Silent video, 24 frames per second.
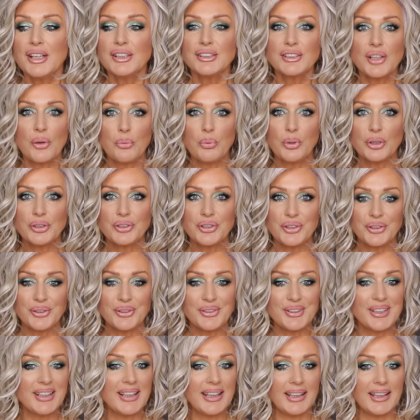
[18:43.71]
So what do
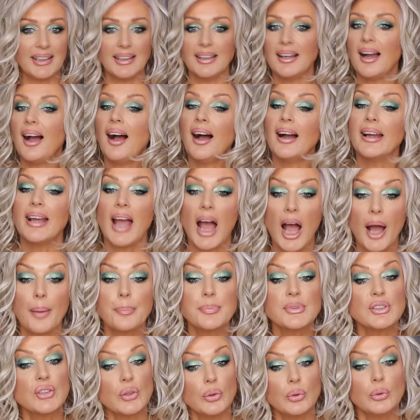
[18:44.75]
you think? I
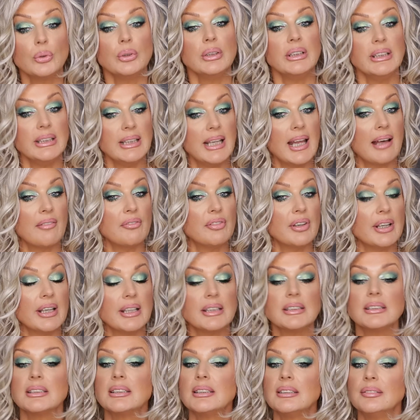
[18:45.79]
absolutely love
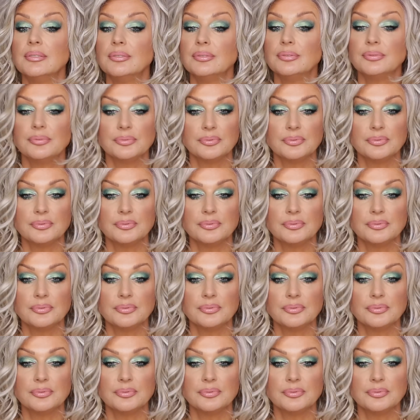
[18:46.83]
it.